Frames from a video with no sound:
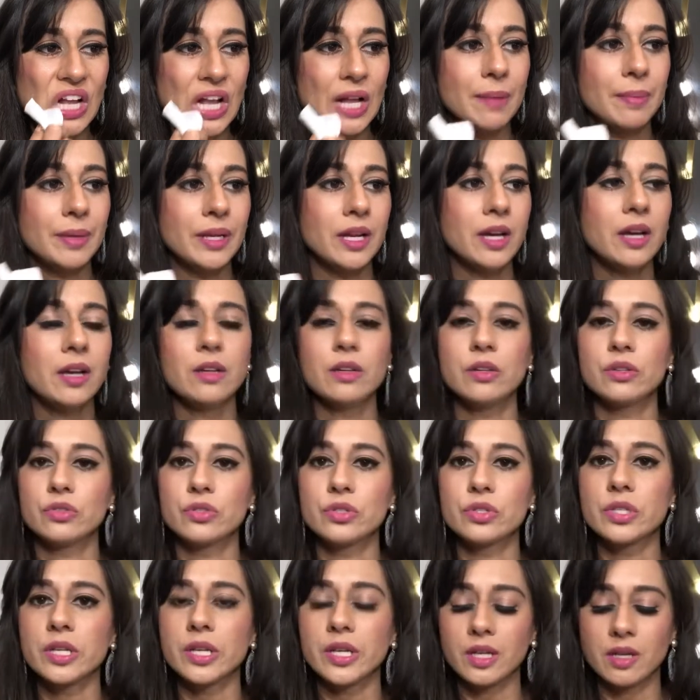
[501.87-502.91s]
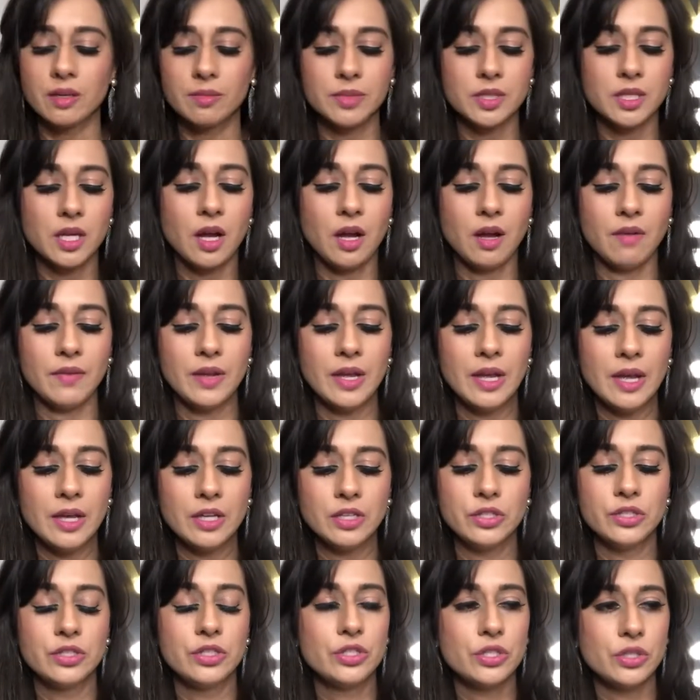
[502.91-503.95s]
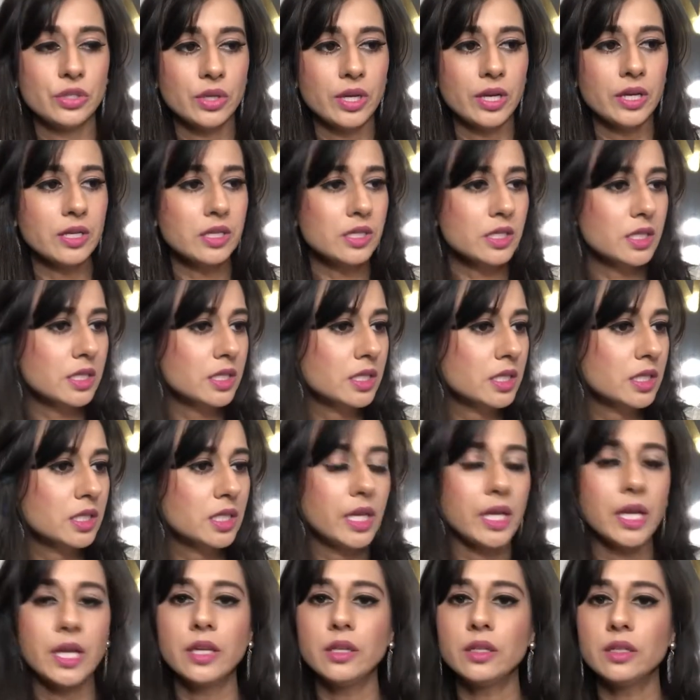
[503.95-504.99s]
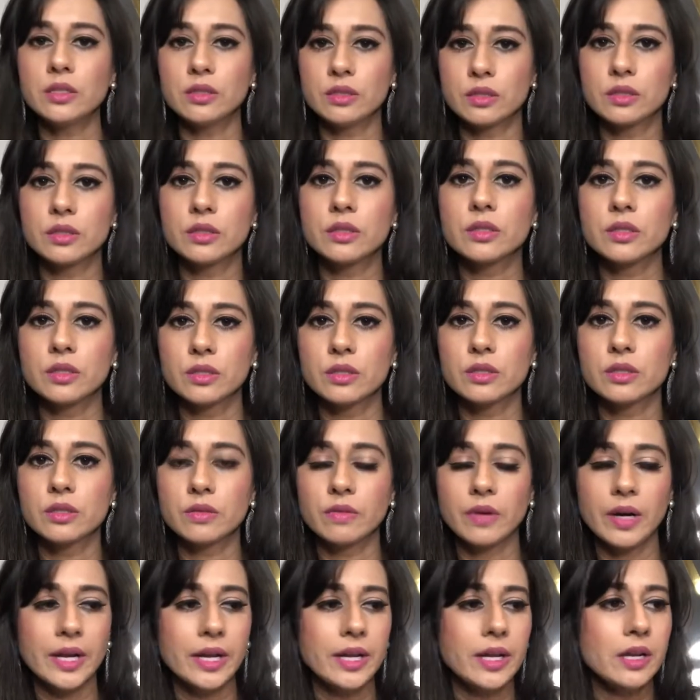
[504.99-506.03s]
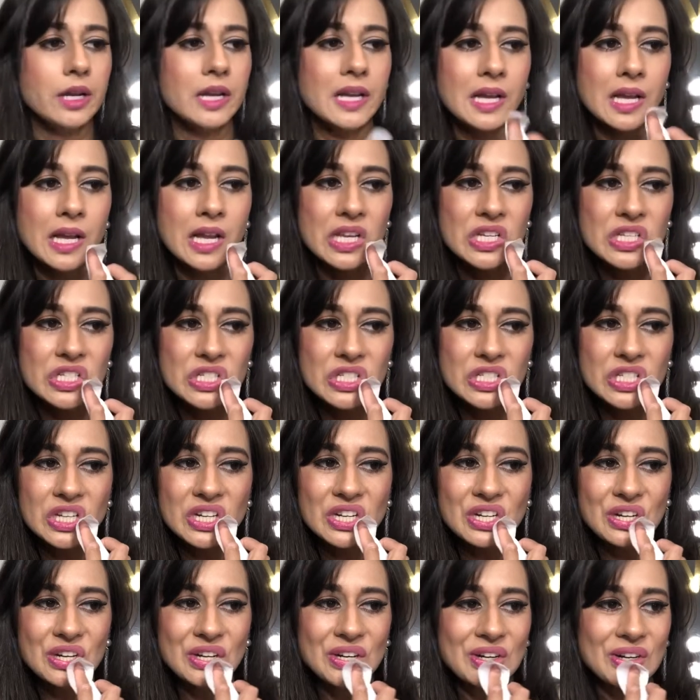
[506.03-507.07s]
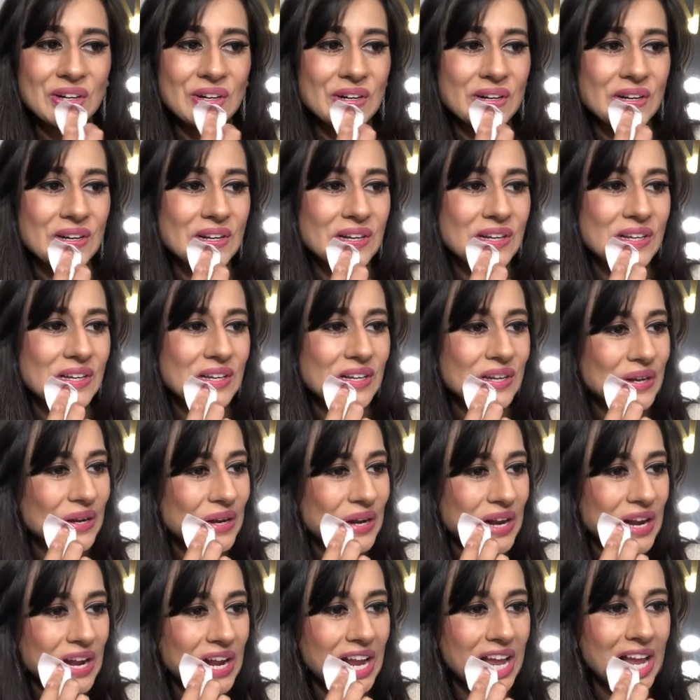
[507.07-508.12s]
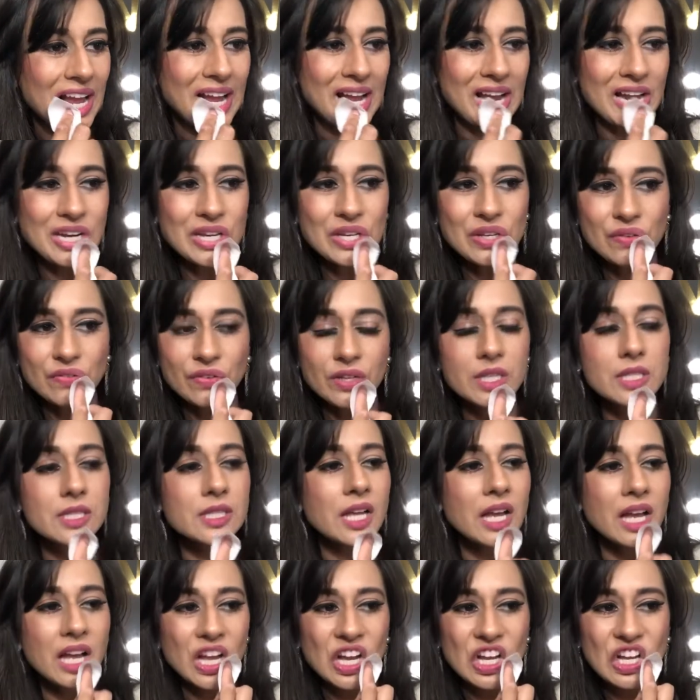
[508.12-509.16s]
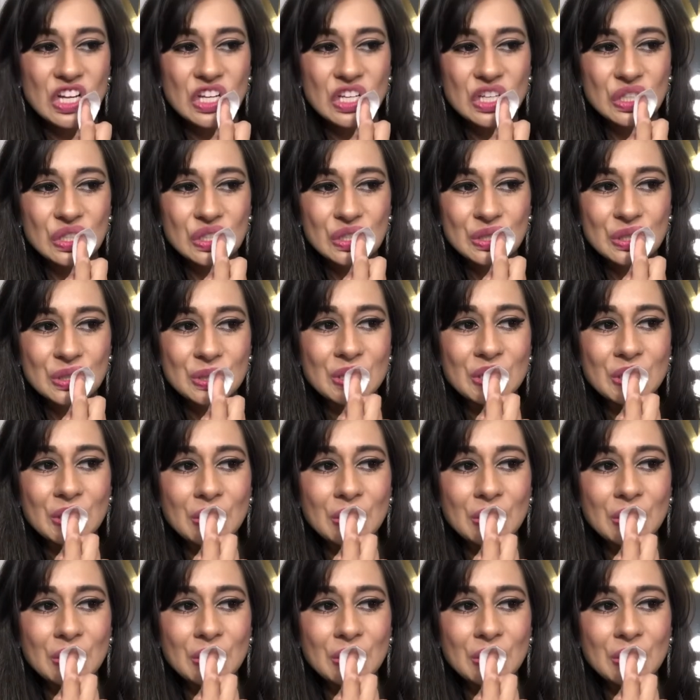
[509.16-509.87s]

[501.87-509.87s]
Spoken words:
But yeah, it just like comes off. You do get a stain, right? So how do you fix that? You just